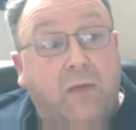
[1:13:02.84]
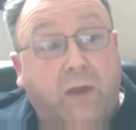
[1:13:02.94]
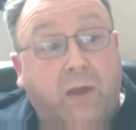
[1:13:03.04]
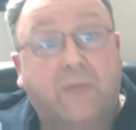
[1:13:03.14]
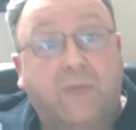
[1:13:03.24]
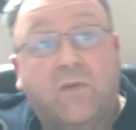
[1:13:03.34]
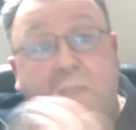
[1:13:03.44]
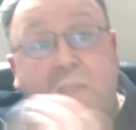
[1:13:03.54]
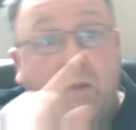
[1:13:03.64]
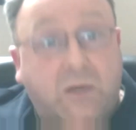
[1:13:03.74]
right, if there's
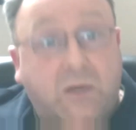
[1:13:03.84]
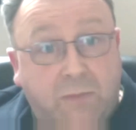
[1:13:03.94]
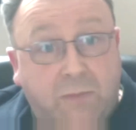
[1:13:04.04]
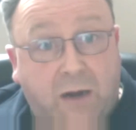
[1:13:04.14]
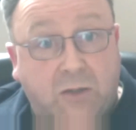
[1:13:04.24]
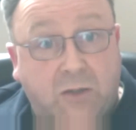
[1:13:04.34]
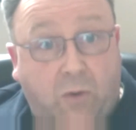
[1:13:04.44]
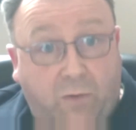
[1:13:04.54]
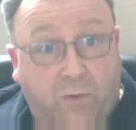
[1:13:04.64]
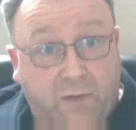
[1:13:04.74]
any question marks
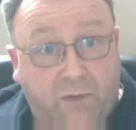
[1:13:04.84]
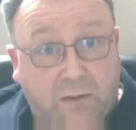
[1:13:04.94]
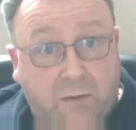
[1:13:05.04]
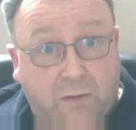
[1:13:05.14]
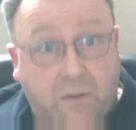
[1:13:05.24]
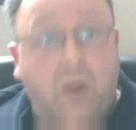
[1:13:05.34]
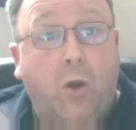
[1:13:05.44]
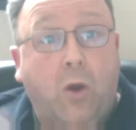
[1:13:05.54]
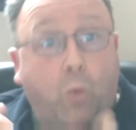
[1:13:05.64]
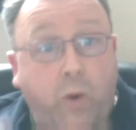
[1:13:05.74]
over this at all,
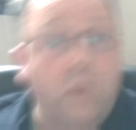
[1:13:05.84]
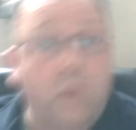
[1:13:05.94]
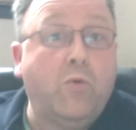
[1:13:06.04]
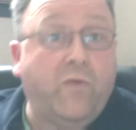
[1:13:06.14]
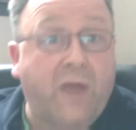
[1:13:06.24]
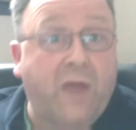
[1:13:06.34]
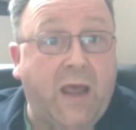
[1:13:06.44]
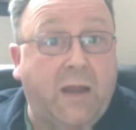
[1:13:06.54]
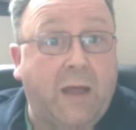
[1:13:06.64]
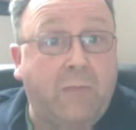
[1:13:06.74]
we're moving
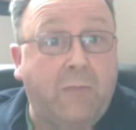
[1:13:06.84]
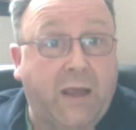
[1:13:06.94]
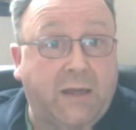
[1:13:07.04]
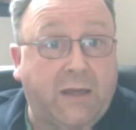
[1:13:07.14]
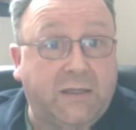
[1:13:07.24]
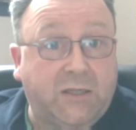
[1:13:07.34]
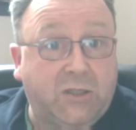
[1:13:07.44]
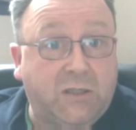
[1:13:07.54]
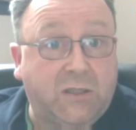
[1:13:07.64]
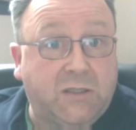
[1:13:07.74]
ahead and making
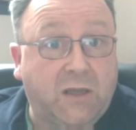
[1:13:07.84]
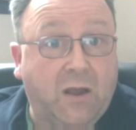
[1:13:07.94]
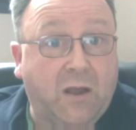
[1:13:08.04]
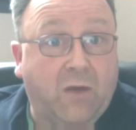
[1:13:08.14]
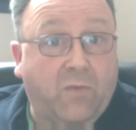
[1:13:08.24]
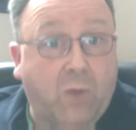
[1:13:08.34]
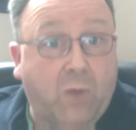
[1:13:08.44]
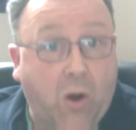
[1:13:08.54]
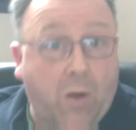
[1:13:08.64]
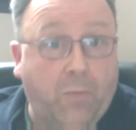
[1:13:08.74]
decisions from a
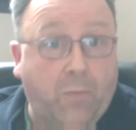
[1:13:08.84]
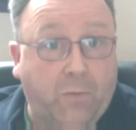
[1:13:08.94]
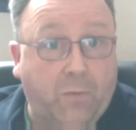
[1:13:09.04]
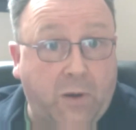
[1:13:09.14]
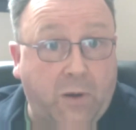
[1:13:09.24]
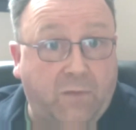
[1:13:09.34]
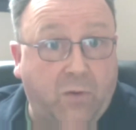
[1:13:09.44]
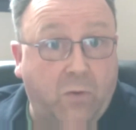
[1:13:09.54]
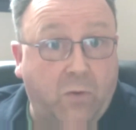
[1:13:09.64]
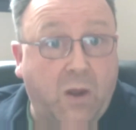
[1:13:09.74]
corporate point of
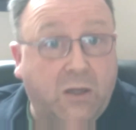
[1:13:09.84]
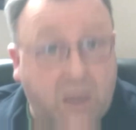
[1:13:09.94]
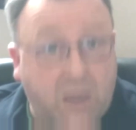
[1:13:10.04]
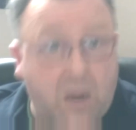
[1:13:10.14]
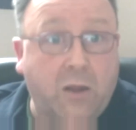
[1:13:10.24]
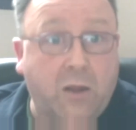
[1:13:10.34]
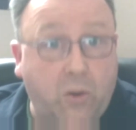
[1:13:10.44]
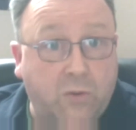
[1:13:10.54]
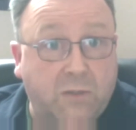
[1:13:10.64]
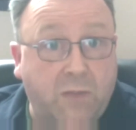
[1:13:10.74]
view to not
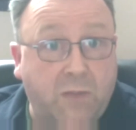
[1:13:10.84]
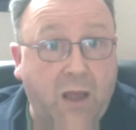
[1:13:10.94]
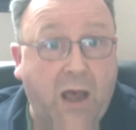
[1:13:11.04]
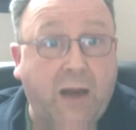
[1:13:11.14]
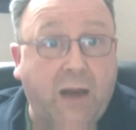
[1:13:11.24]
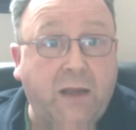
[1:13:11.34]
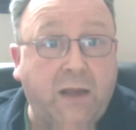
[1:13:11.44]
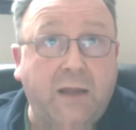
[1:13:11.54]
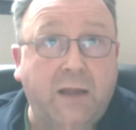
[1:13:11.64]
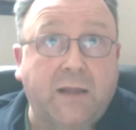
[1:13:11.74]
use them. And I
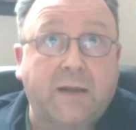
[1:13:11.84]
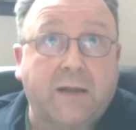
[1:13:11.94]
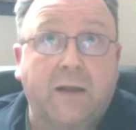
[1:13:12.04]
think that